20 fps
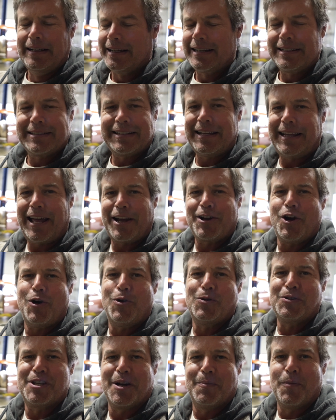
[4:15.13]
Because I like
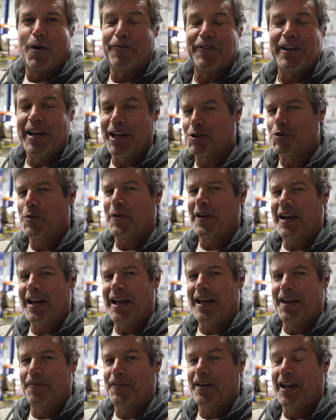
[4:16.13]
going somewhere. If you get 20,
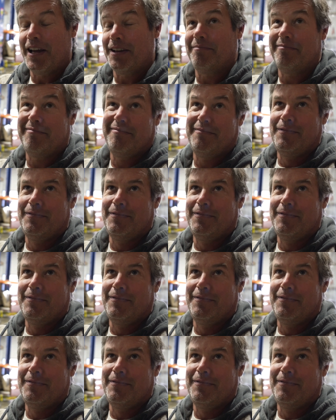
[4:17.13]
if you get